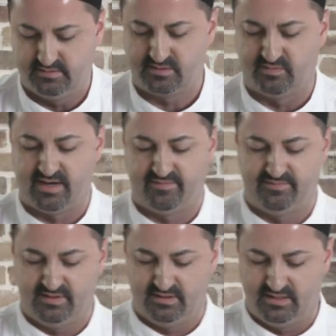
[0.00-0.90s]
So we
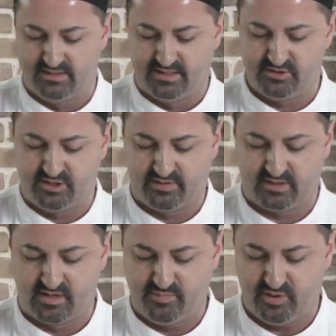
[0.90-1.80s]
have a nice cherry
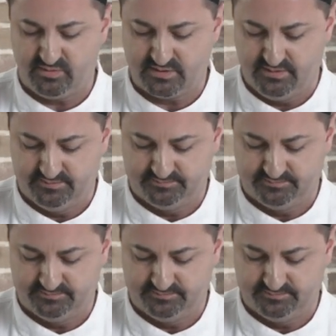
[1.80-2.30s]
compote.